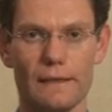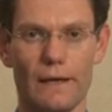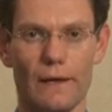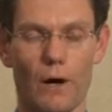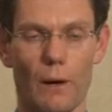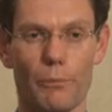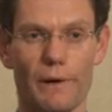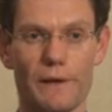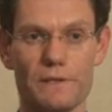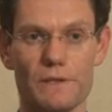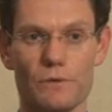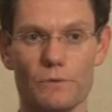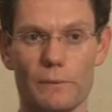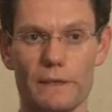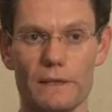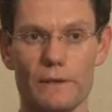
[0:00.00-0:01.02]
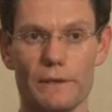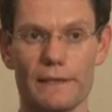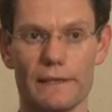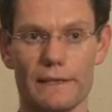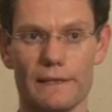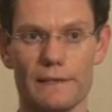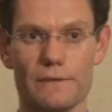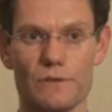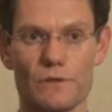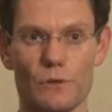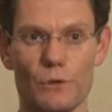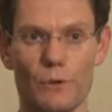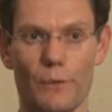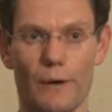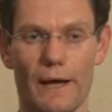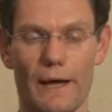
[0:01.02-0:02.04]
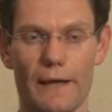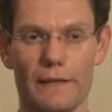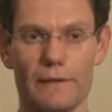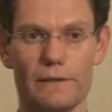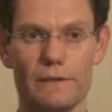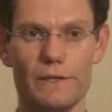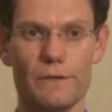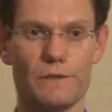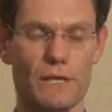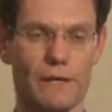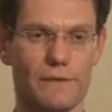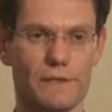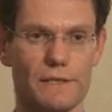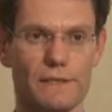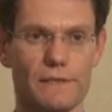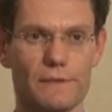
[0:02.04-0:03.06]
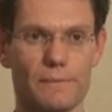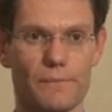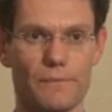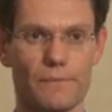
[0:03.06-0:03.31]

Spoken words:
operators will be looking to new services